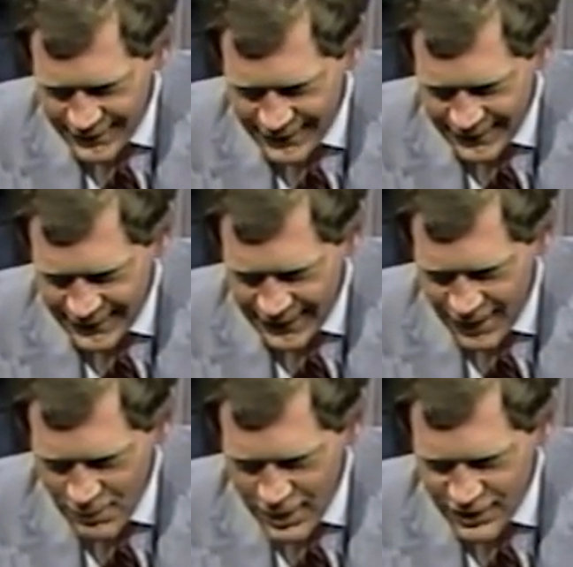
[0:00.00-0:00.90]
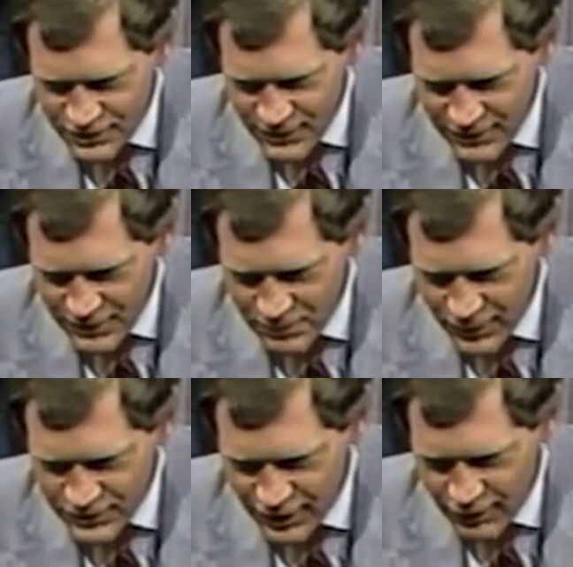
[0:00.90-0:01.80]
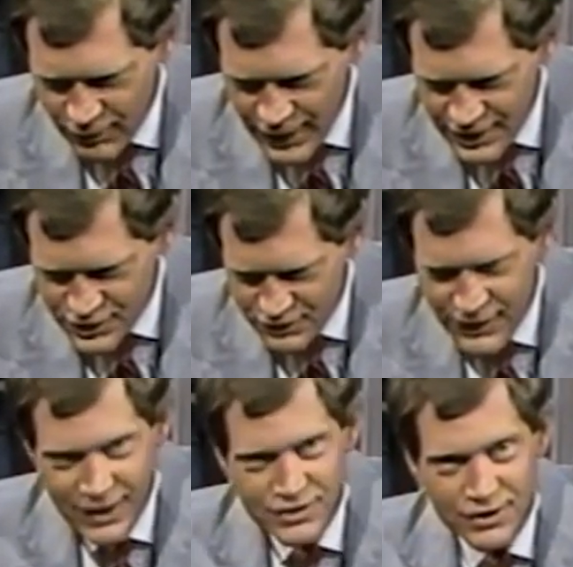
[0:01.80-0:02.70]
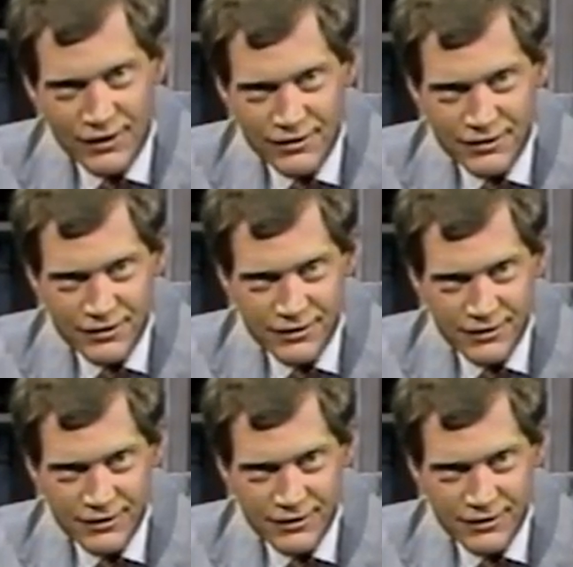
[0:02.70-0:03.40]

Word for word: Uh, among his favorite books are Rage of Angels,